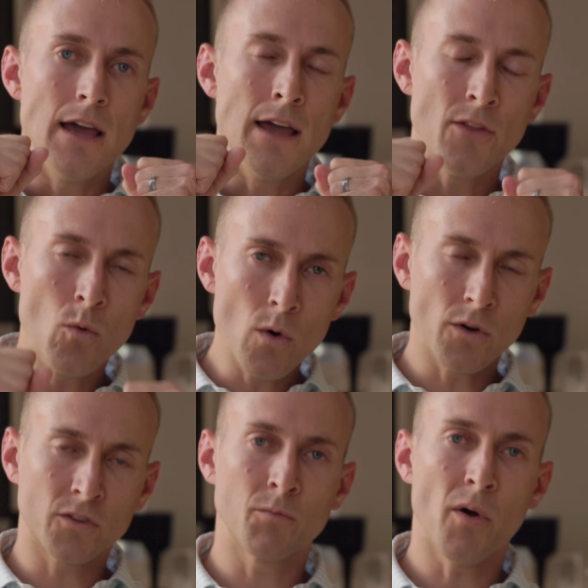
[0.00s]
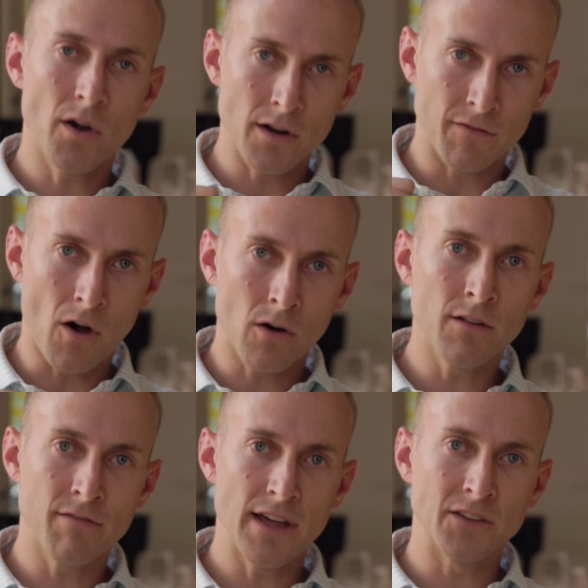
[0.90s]
And the worst part of all
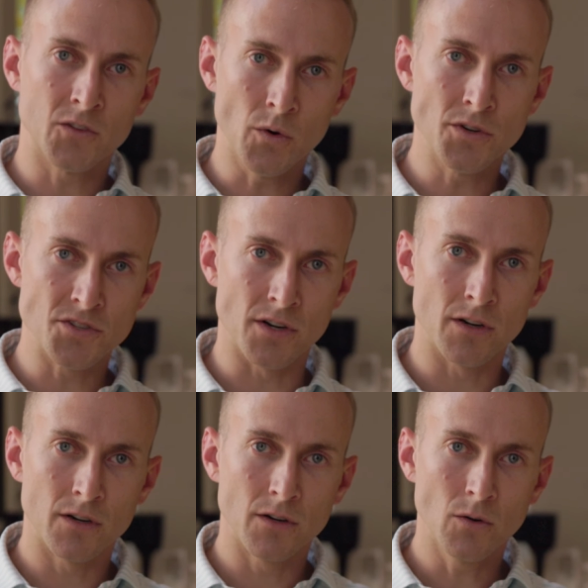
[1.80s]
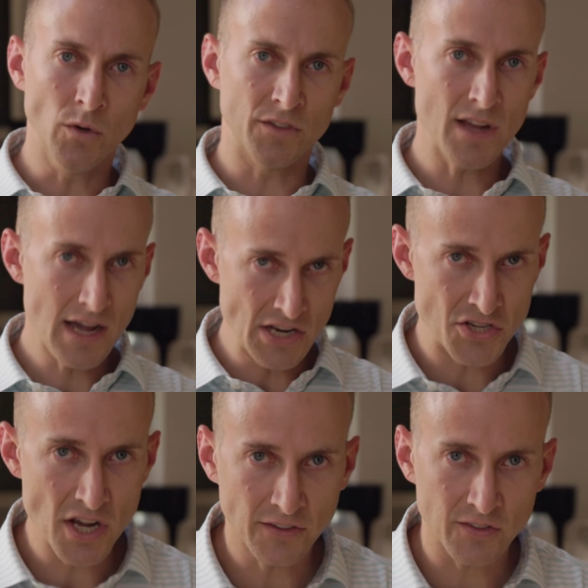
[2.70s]
of that torture was not
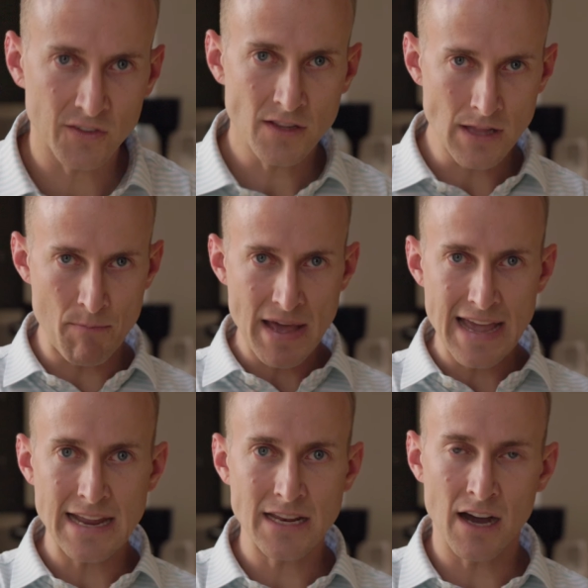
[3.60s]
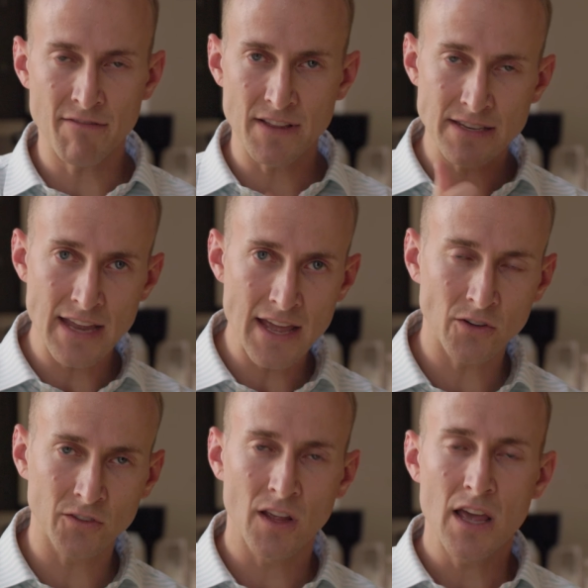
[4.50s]
just the pain of the
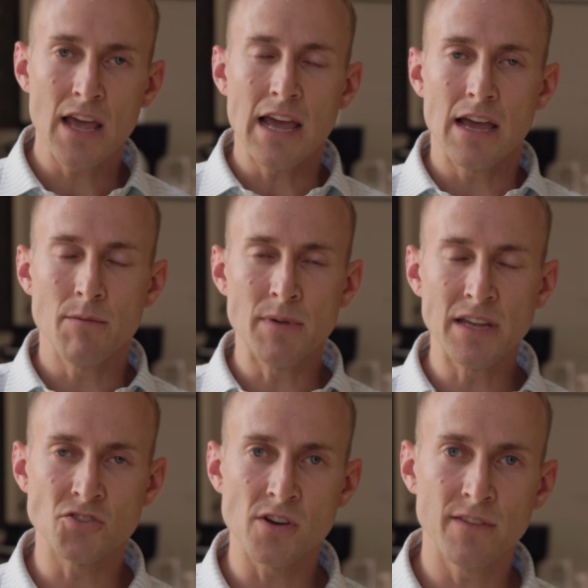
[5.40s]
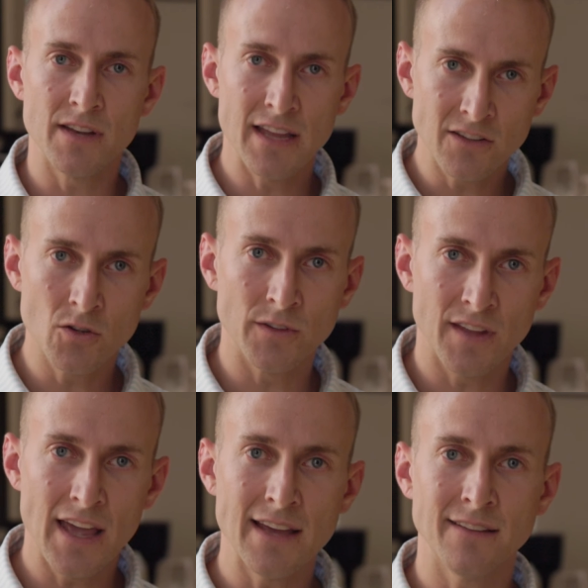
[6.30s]
nails being driven into his
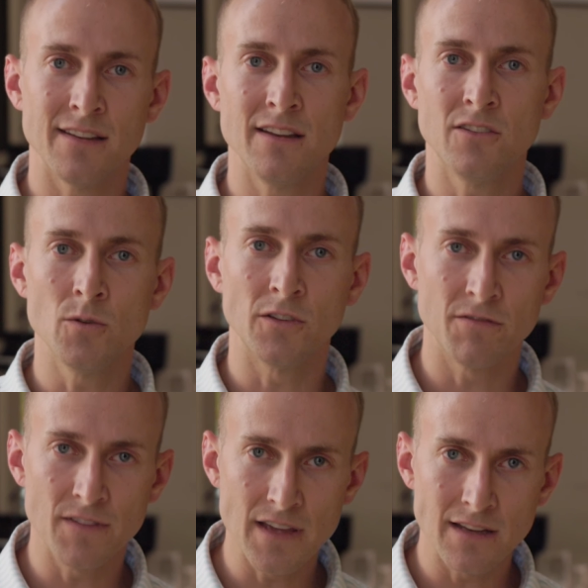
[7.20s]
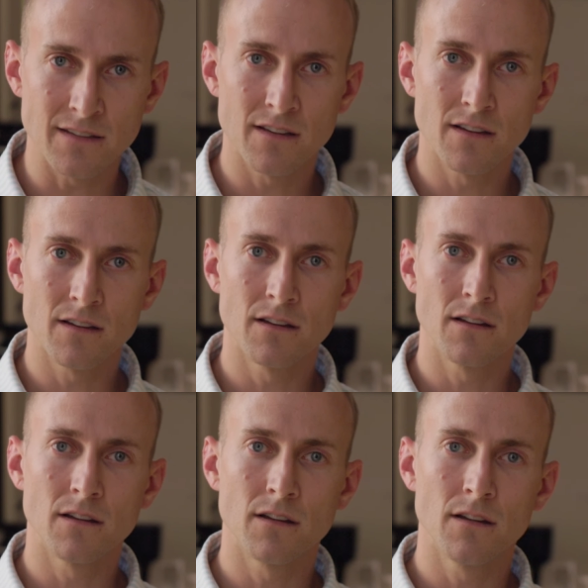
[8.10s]
hands and into his feet.
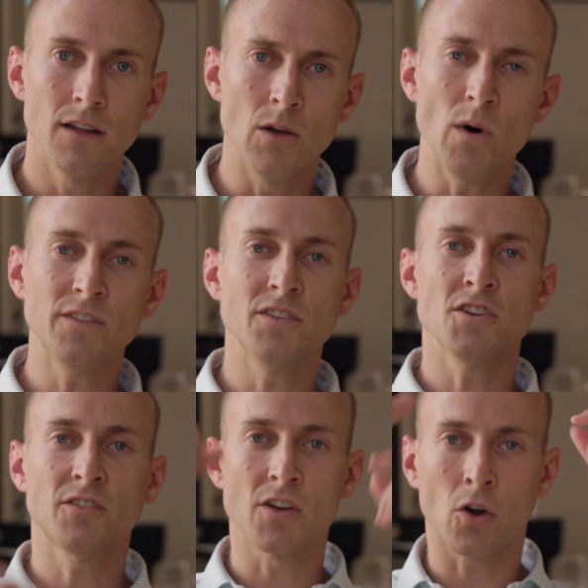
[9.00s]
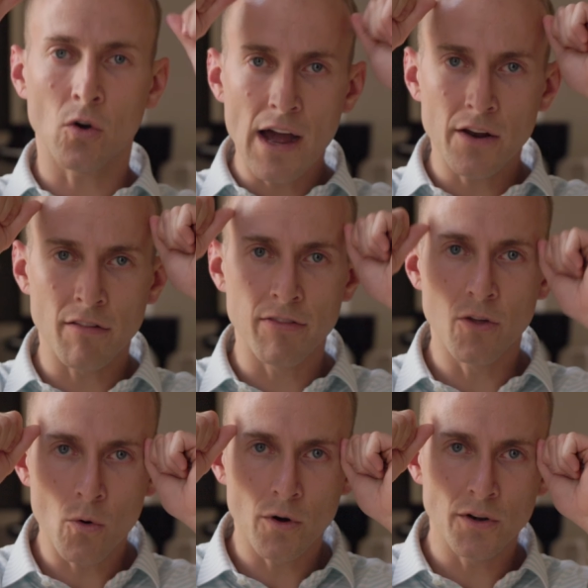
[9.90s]
It wasn't just the crown of
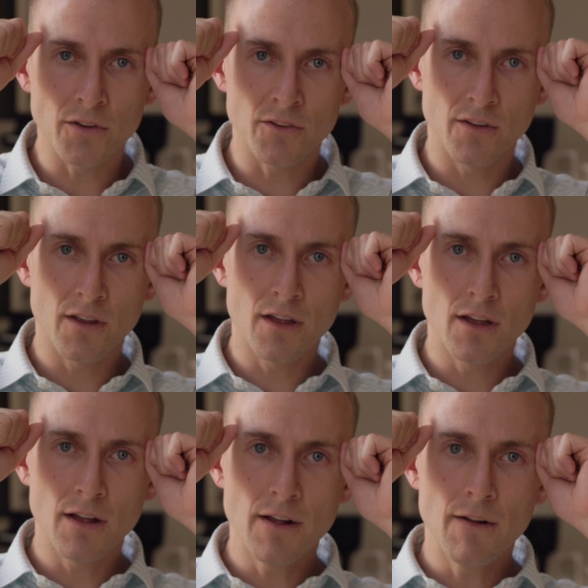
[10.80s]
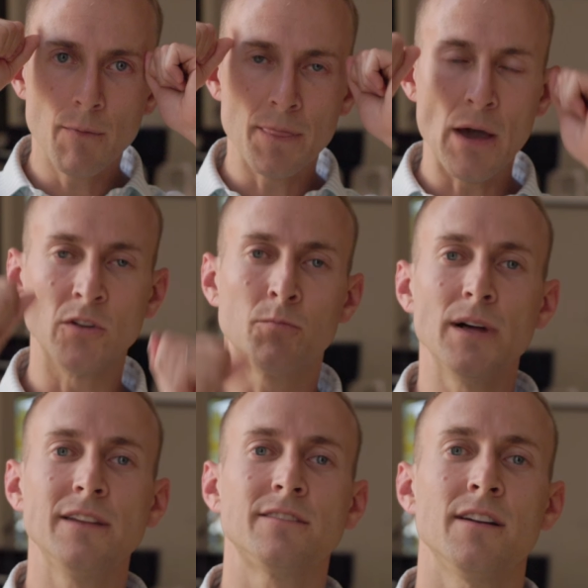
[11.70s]
thorns that was
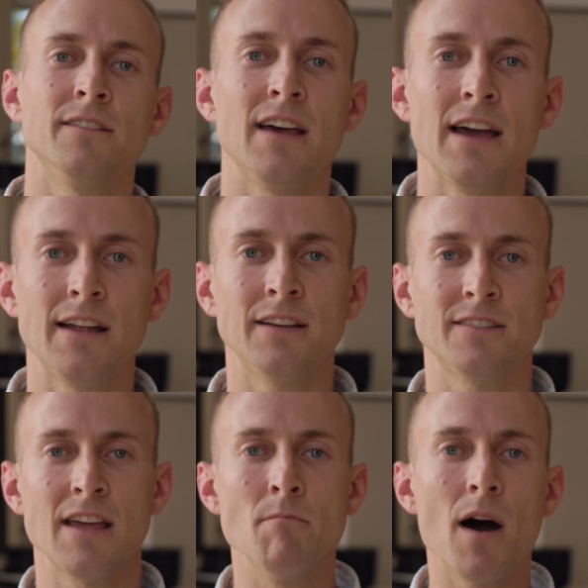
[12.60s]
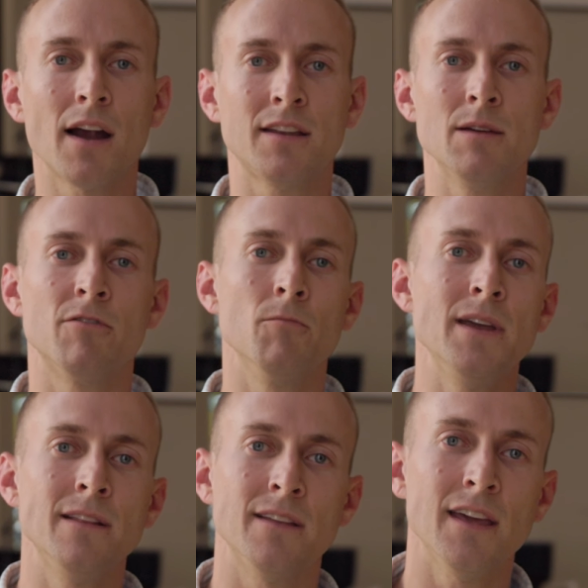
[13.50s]
placed on his head because they mocked him for
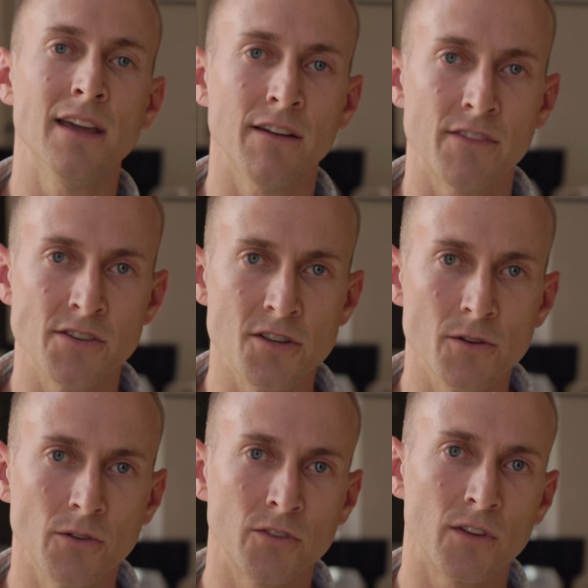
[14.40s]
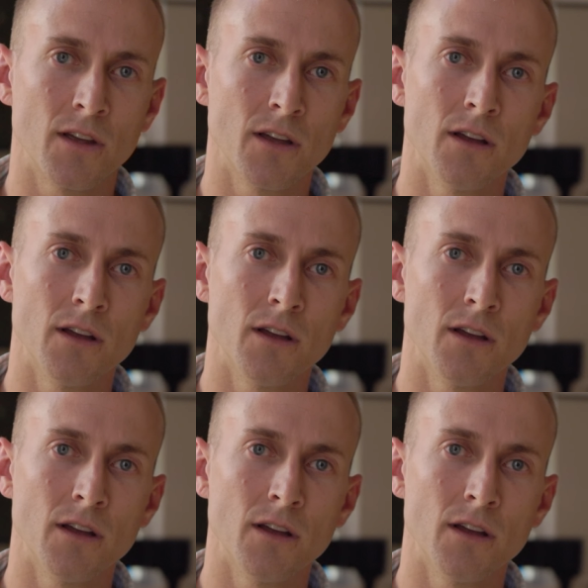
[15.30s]
being the king of the Jews.